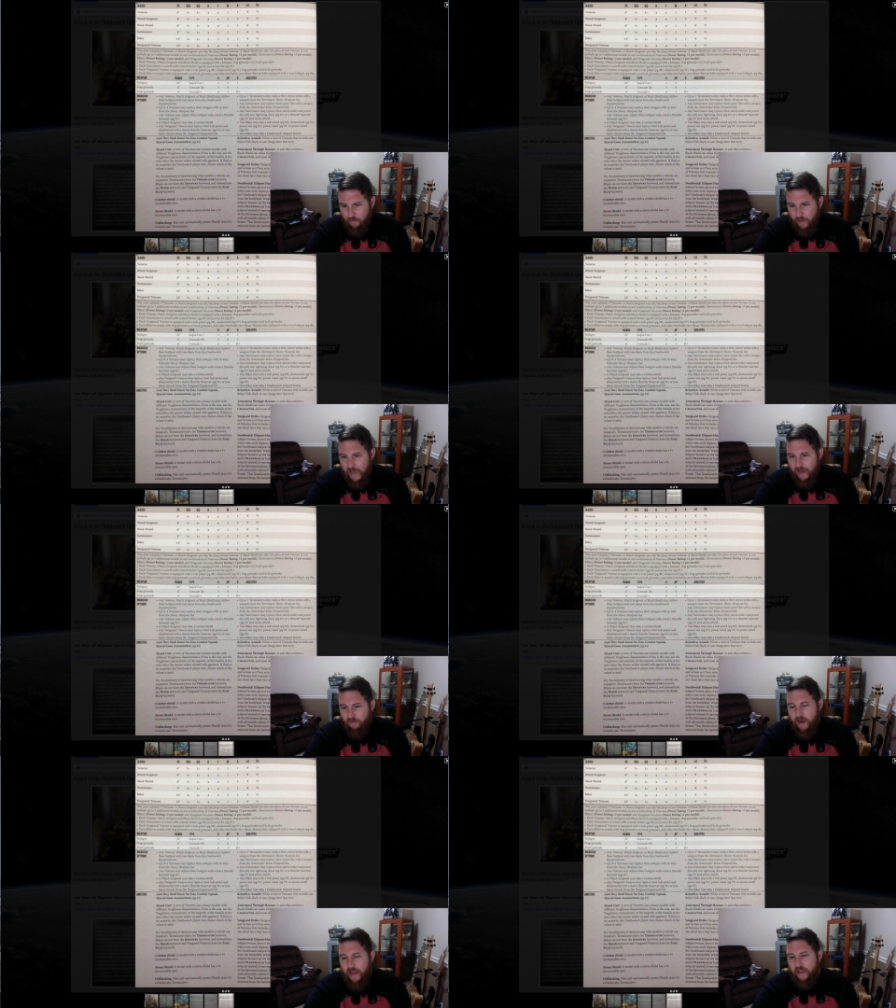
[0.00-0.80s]
Pat
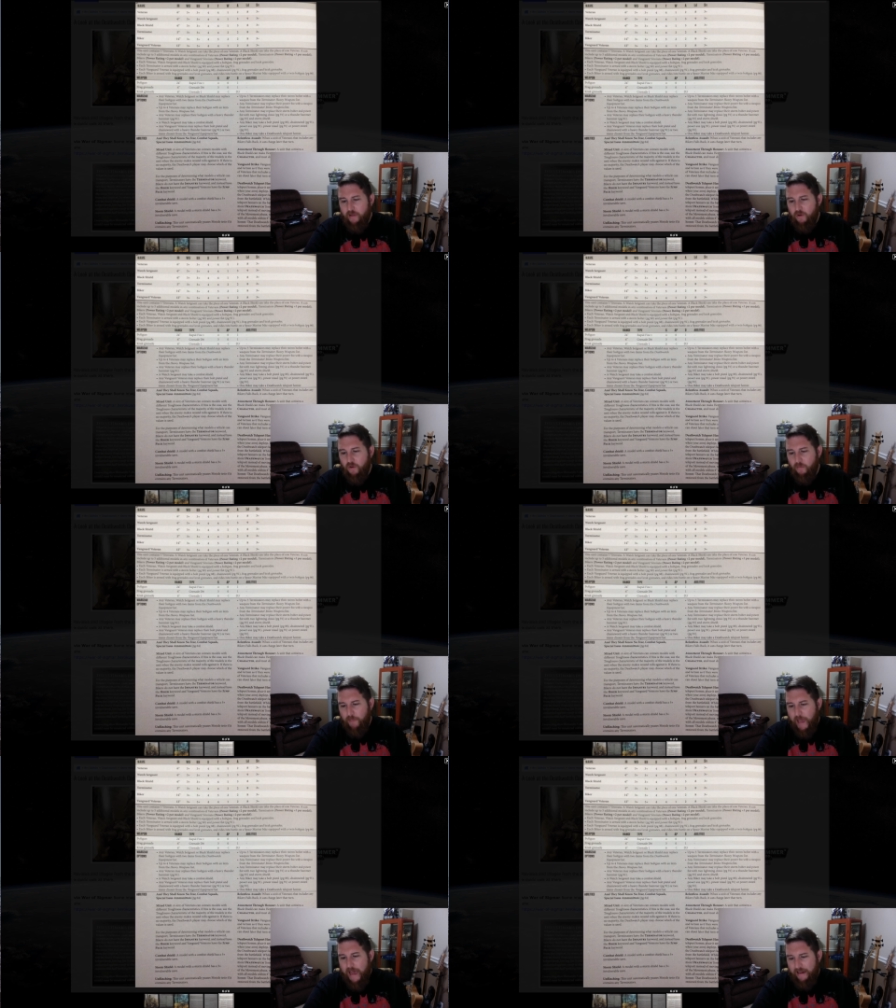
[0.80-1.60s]
Ray, Luke
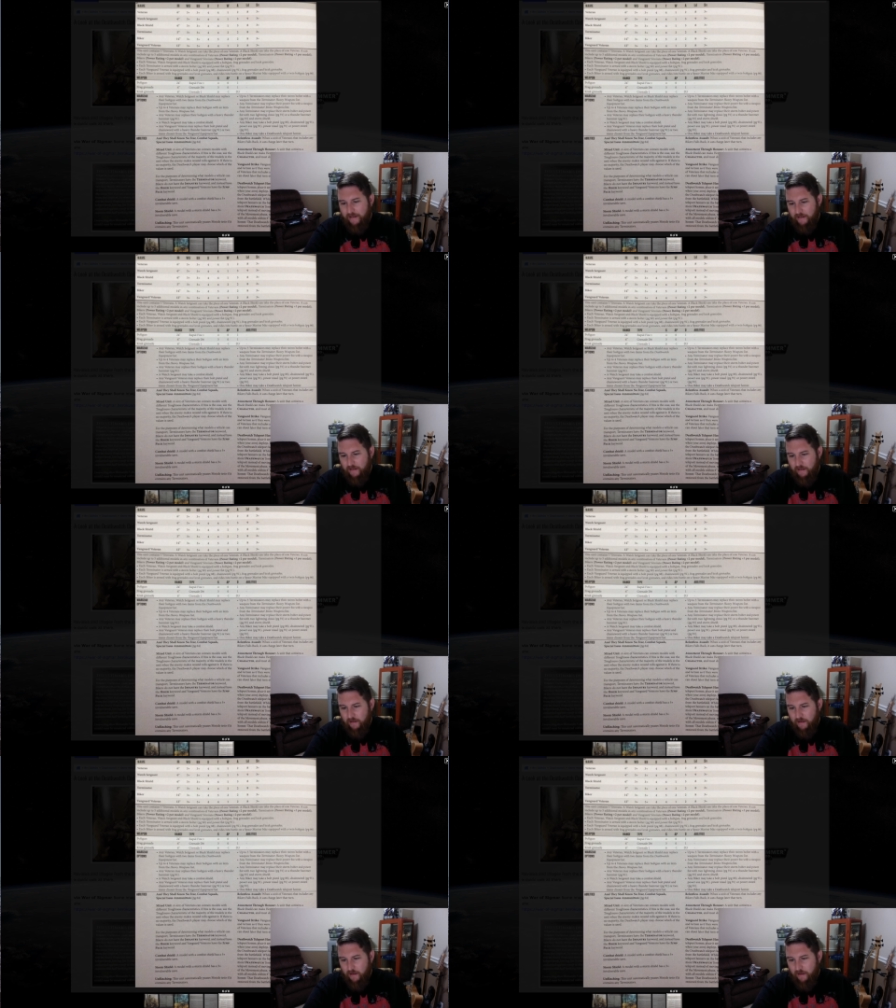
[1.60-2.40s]
Bat,
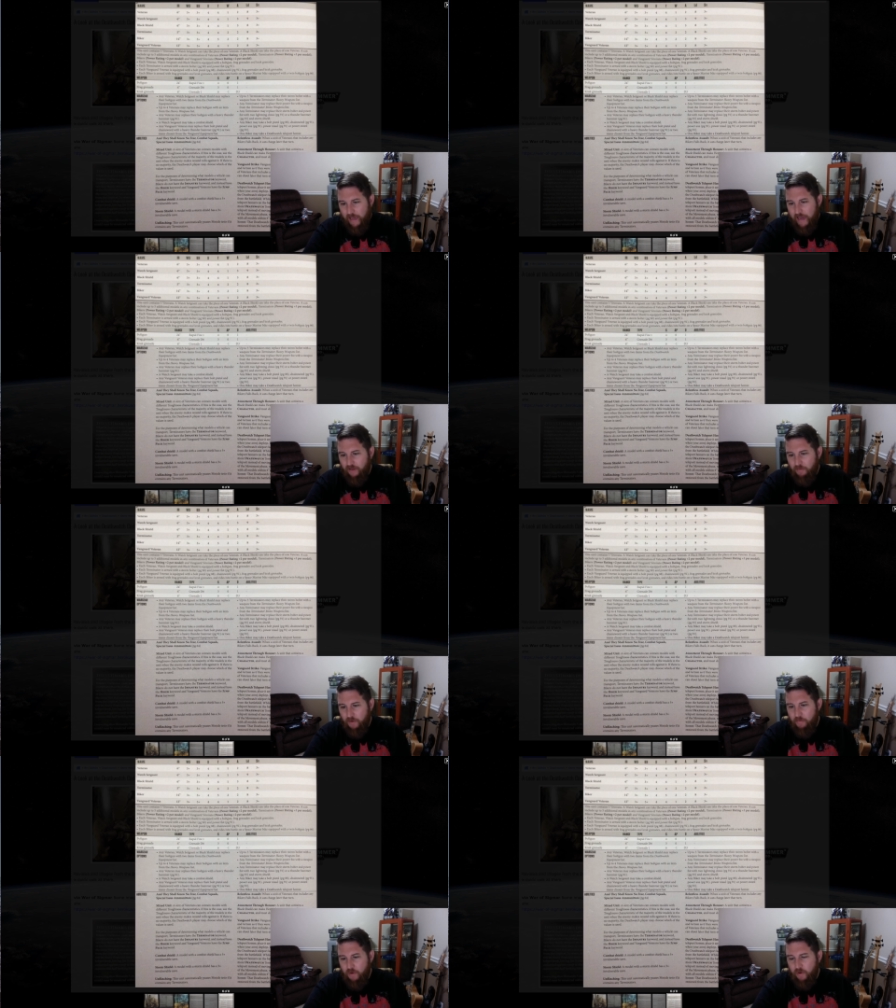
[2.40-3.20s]

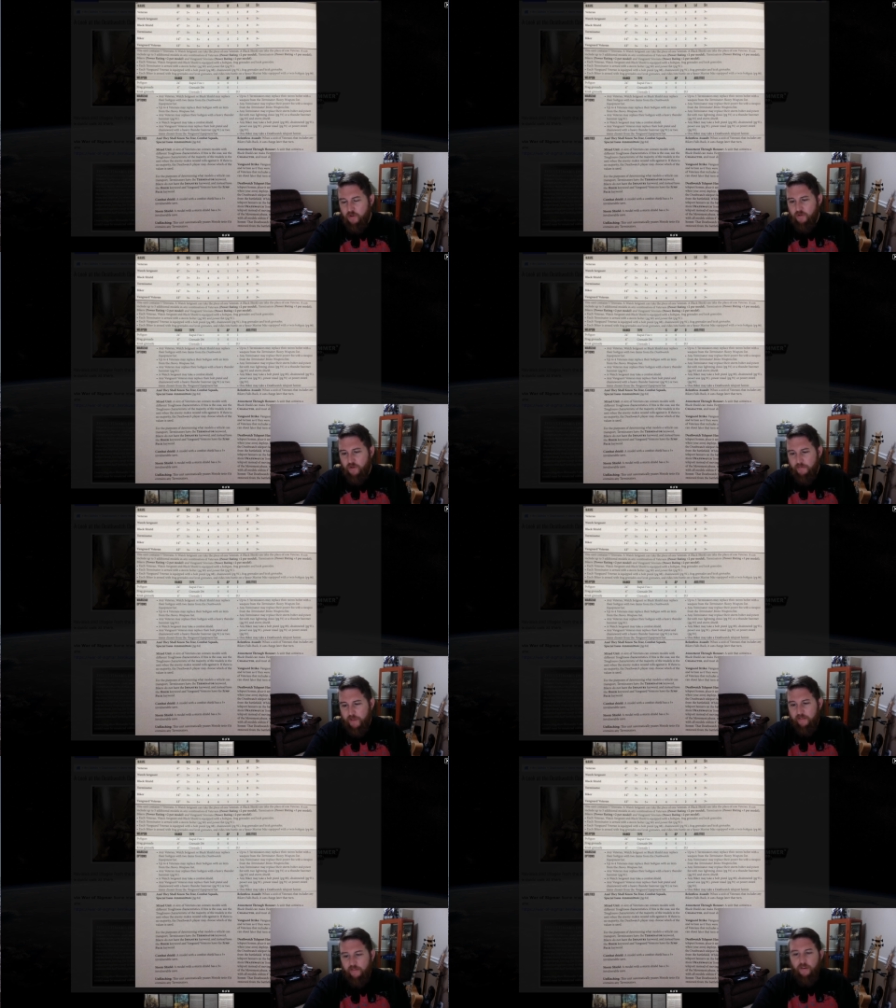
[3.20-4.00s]
Casper Bjorstrup,
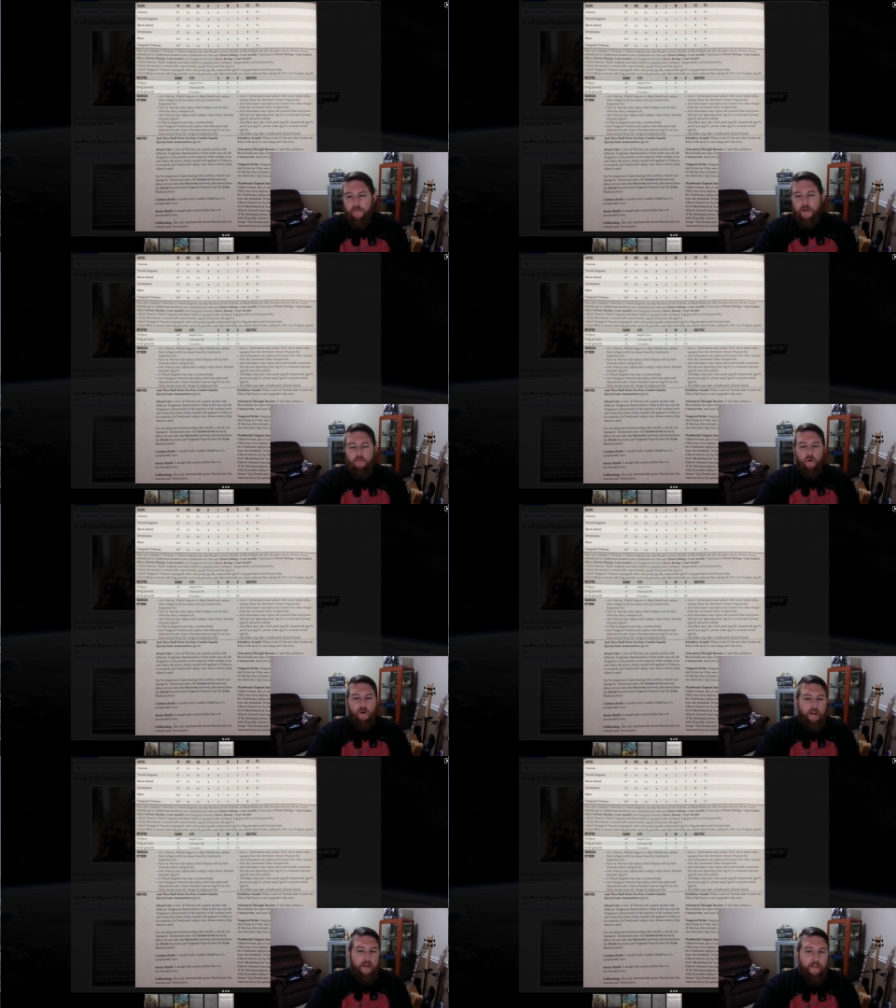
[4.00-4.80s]
and so many
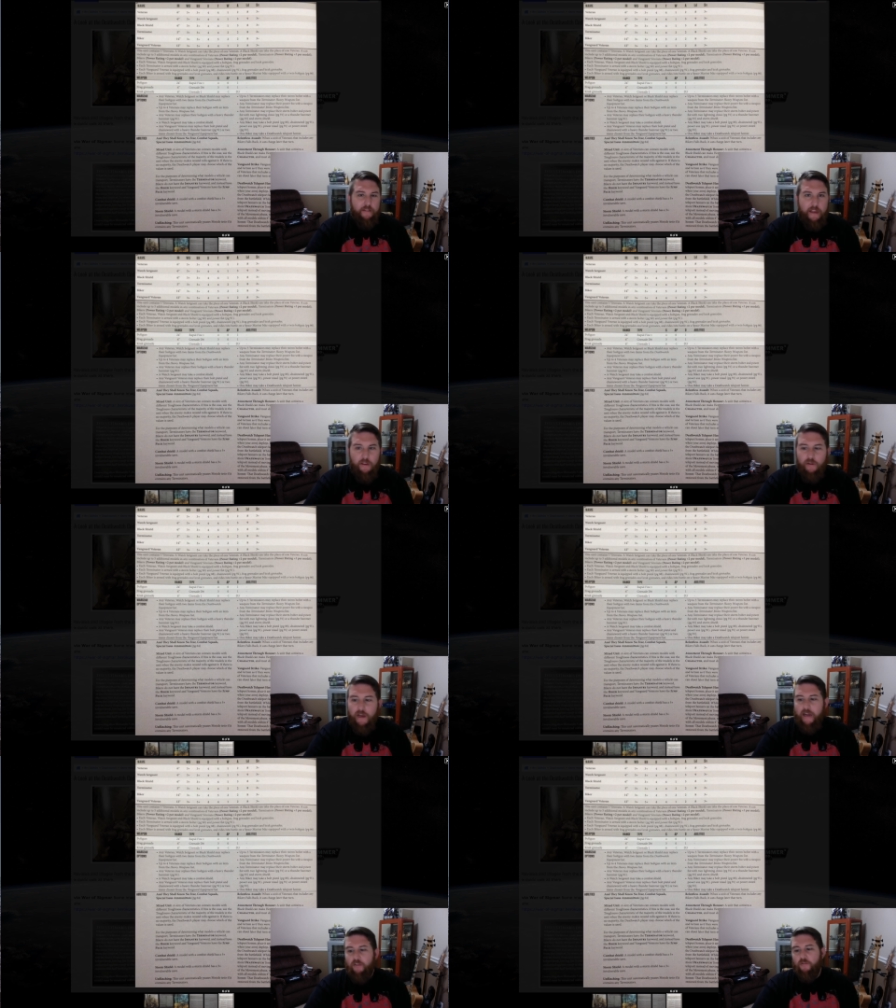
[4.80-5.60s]
more. Thank you
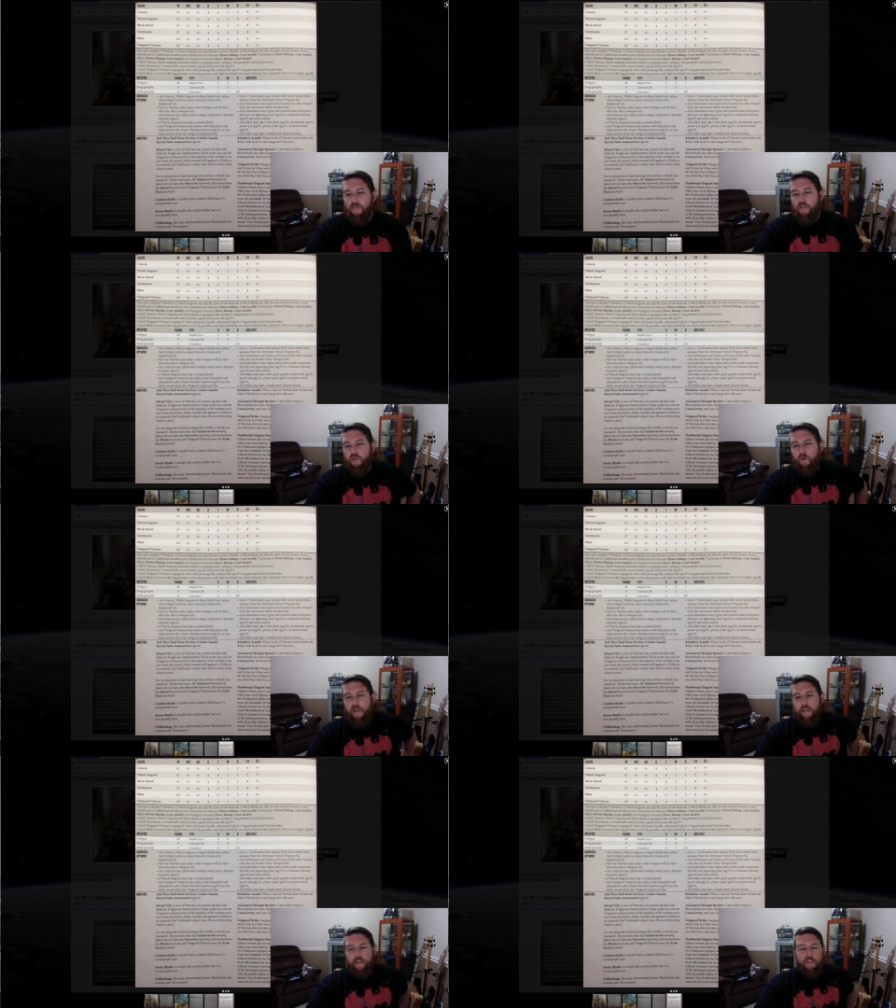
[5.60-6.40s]
guys for
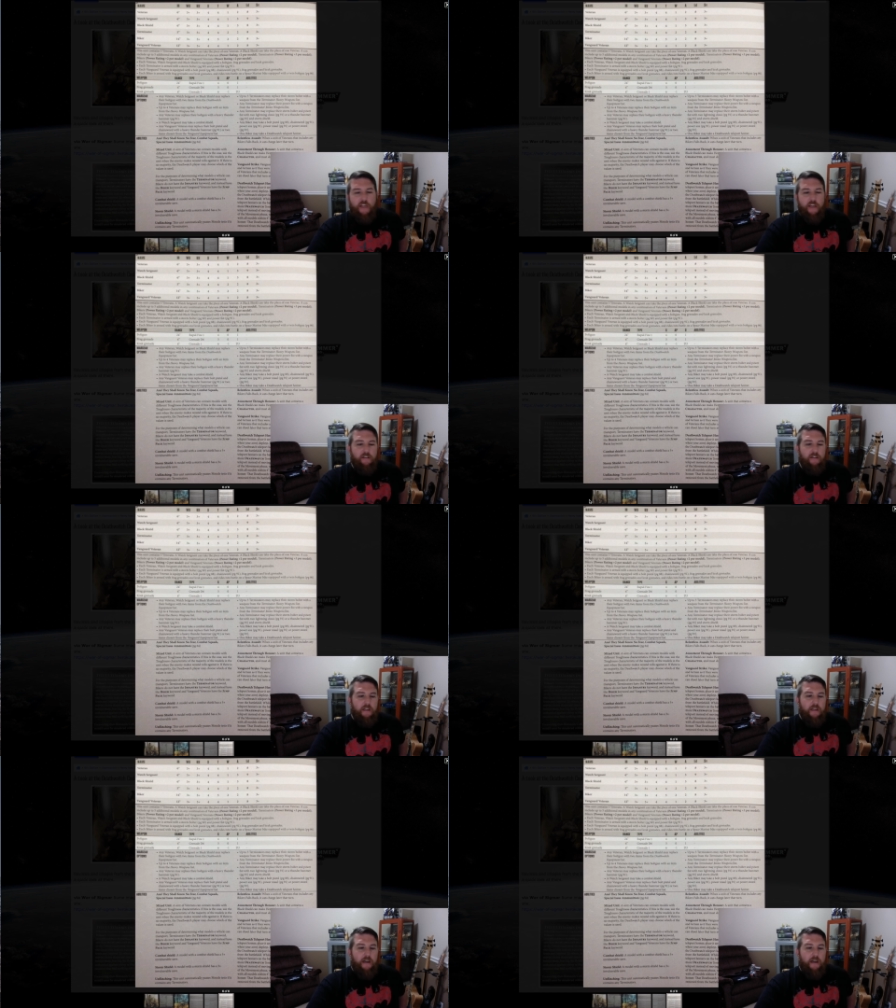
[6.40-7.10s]
joining the channel.